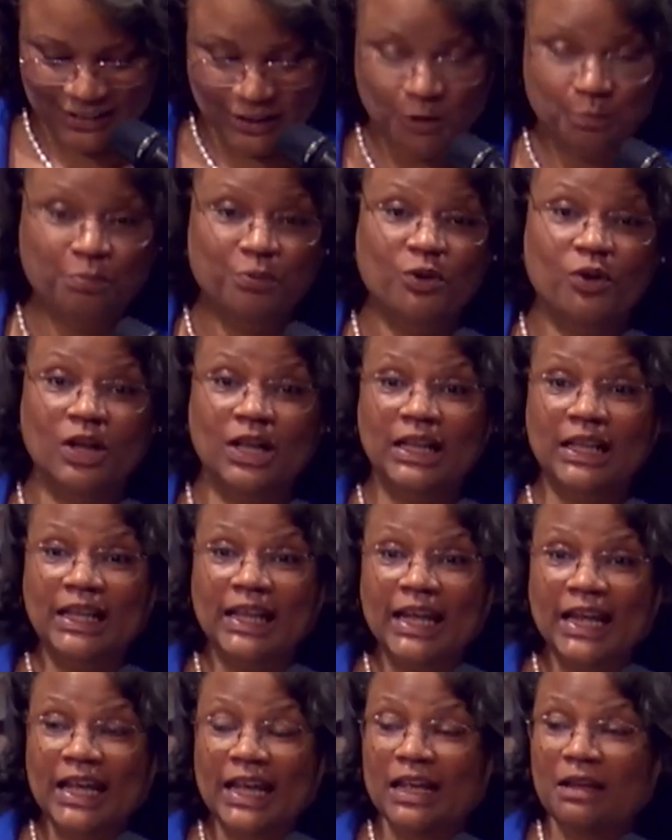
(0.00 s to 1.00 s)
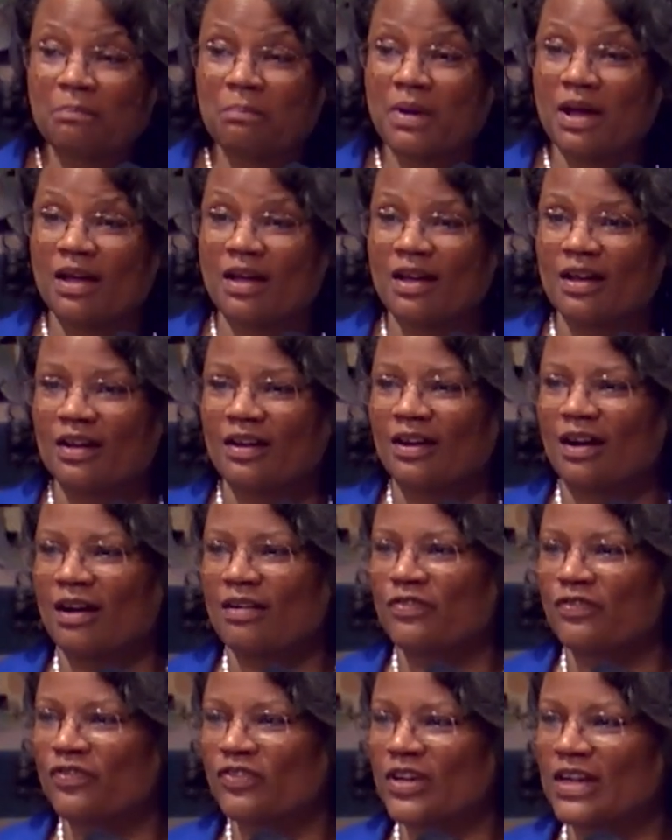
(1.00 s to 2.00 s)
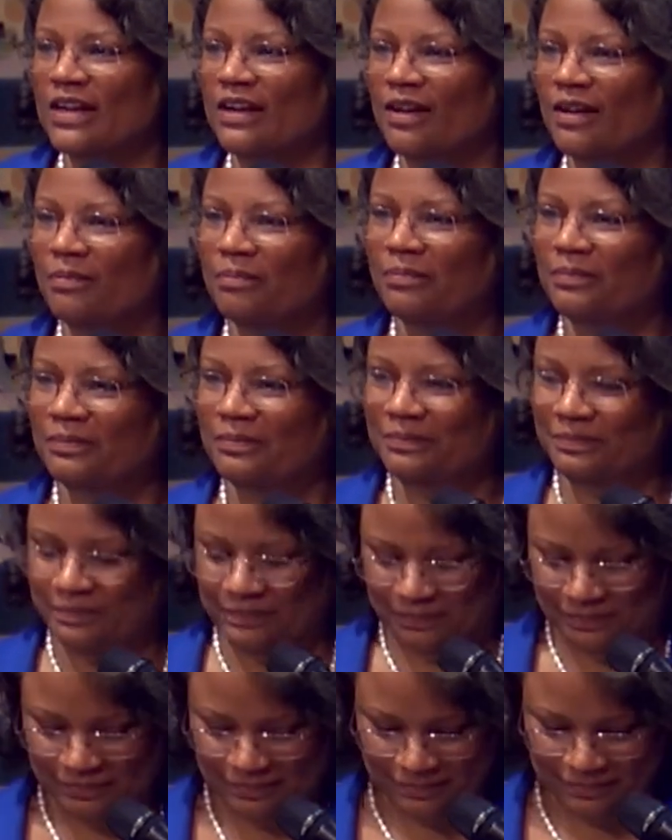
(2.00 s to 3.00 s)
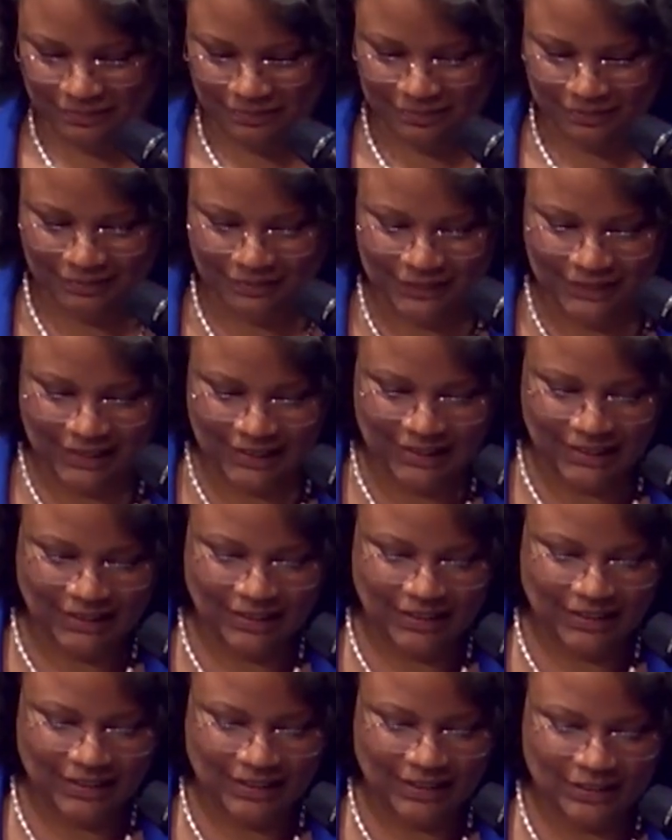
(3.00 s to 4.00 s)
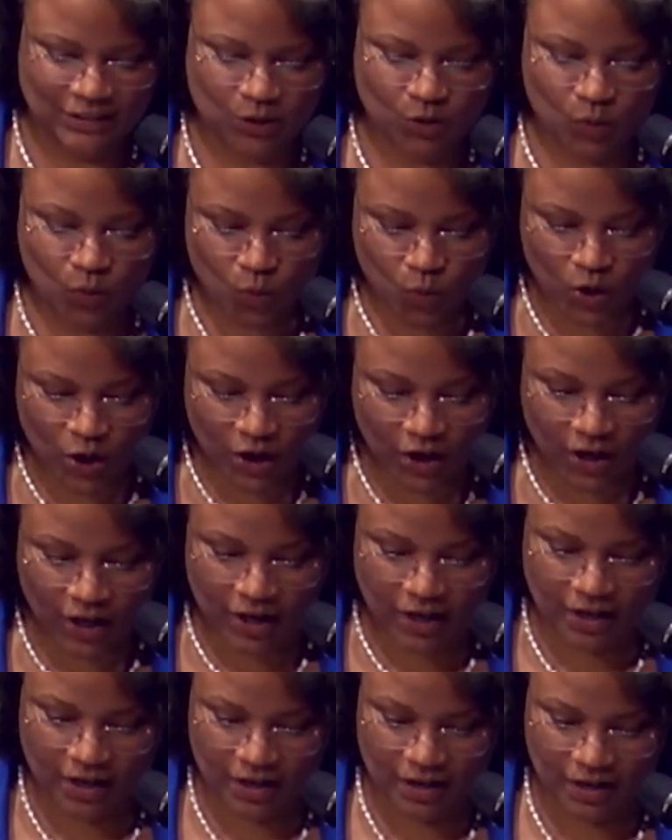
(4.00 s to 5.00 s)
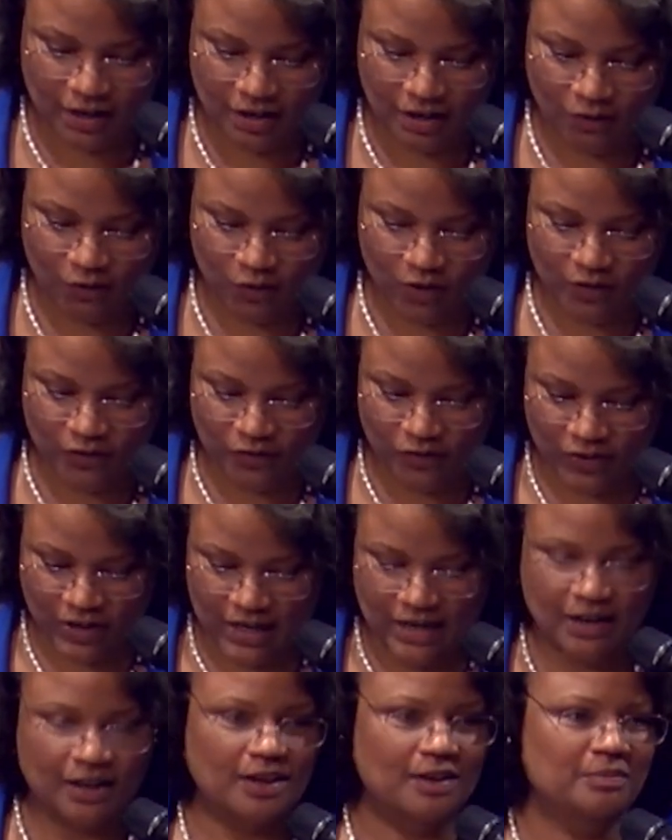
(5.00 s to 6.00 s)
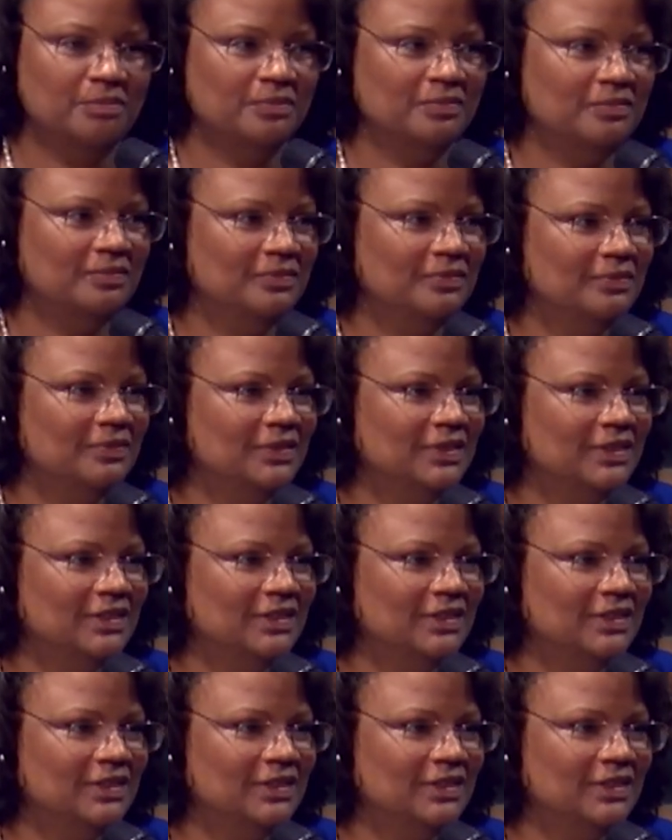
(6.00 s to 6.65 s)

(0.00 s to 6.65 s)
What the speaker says: to proclaim our freedom, to work for freedom,